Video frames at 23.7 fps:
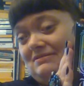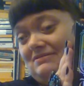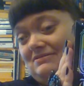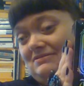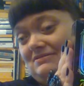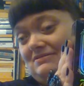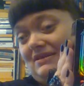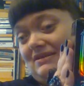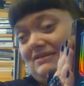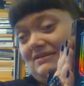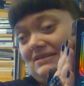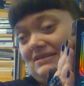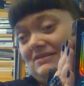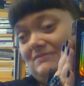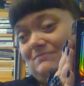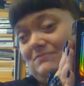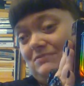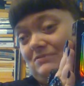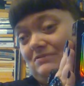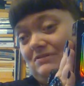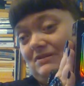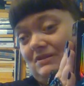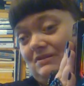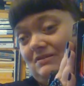Chinese
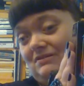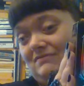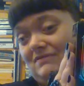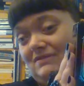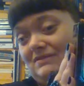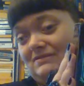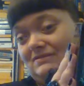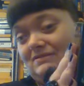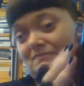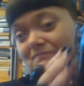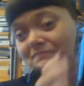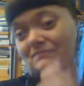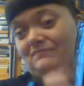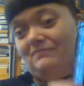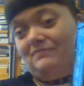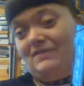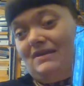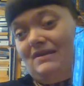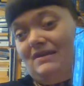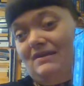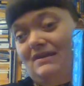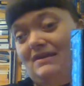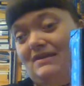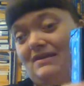bootleg of it.
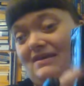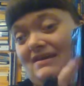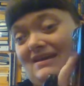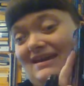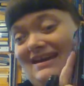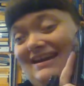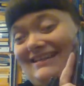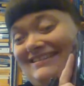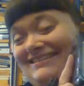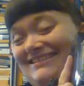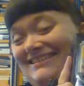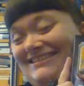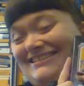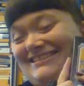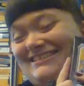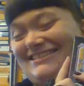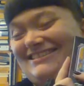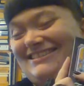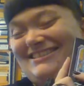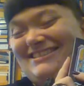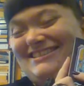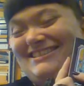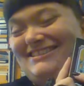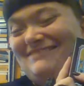And it is
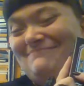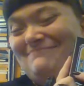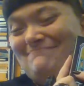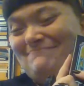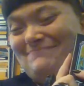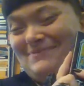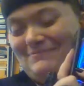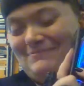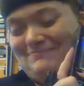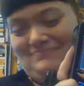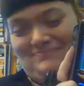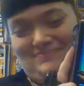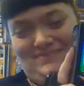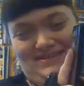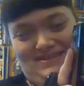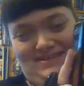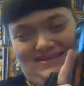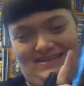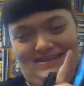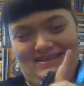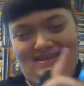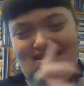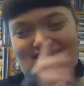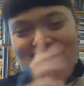cheap.
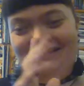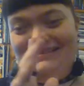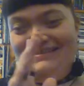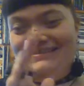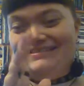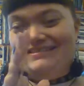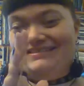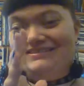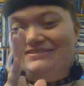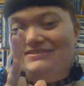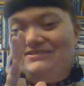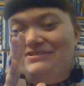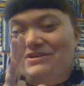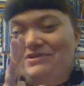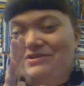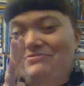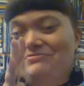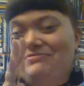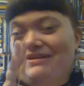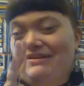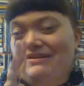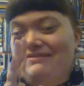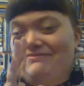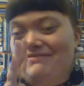It is
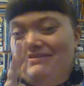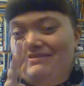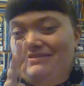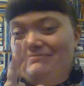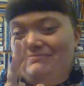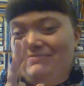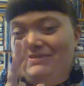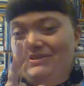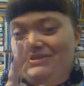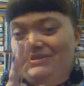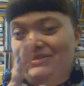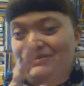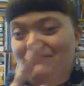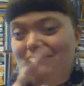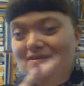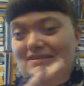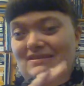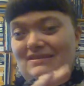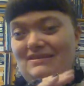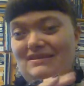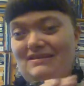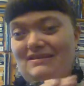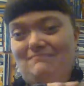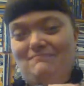so incredibly cheap. I
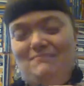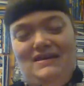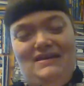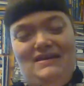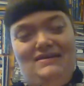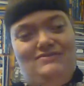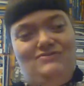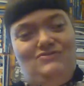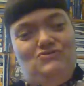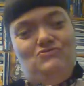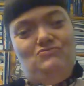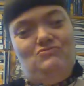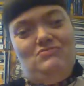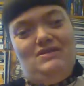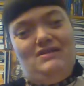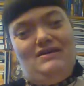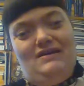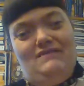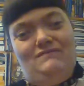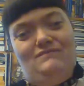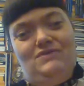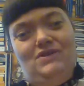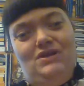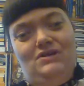think I paid
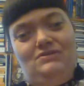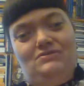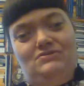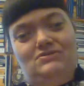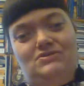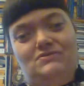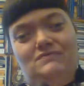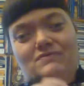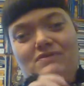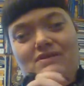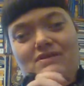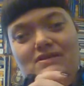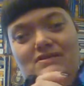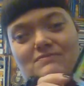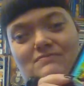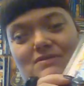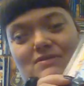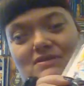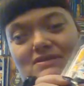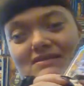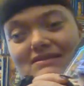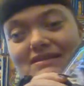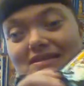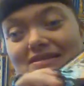$2.50 for this
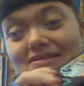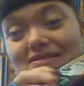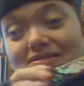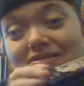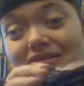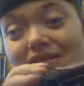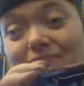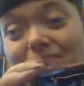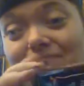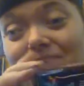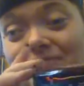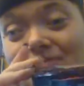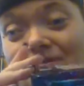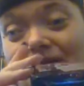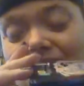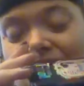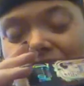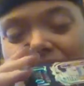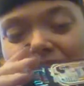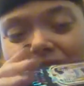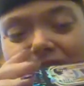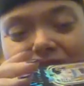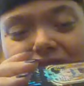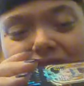one, and that's cheap for
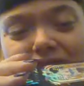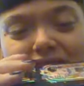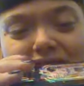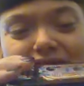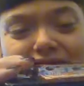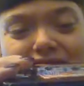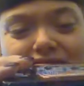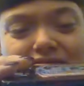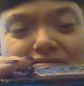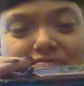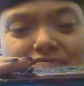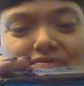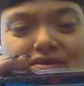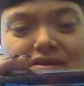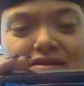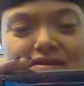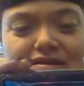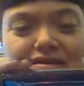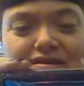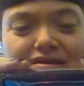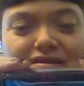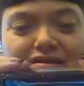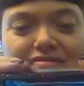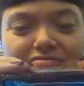tarot decks.
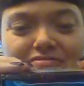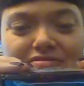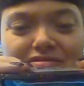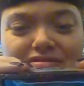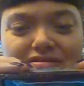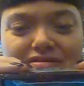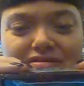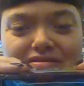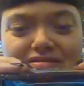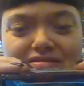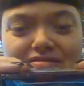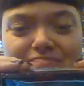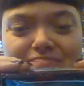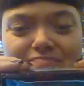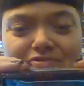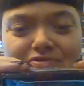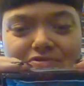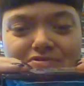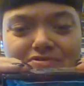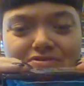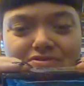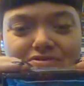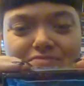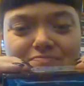And you can see it in the
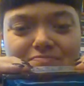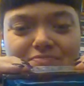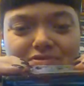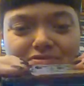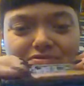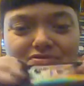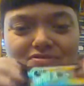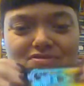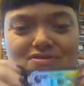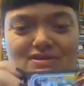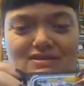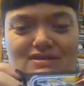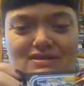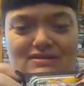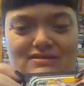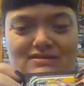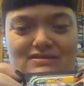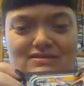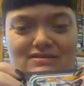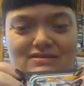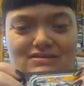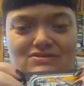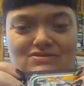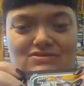box. The box
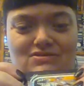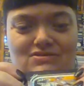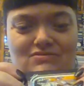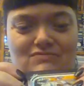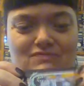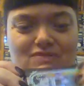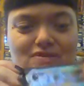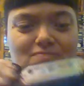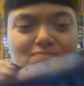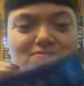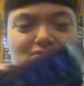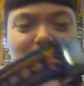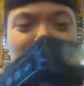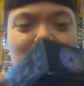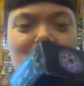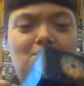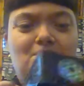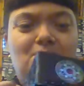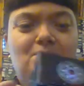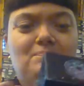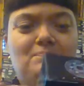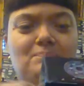is so flimsy.